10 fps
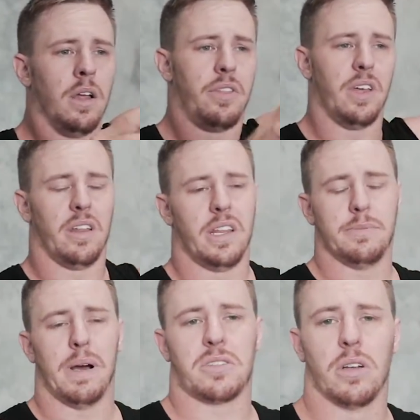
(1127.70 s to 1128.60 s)
These
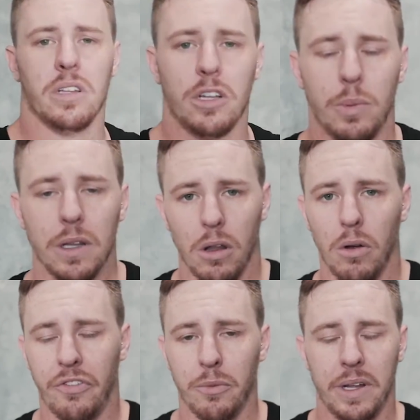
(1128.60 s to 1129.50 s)
mats are a little bit
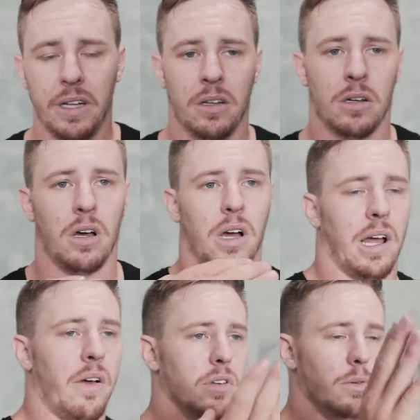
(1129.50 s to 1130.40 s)
low for me. I
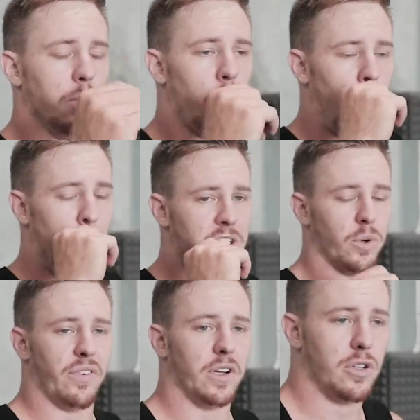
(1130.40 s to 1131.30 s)
have a little bit more height, so
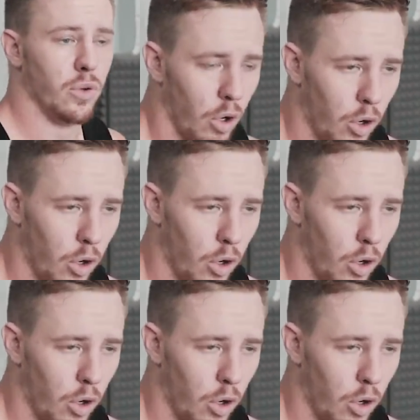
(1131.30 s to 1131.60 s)
if I do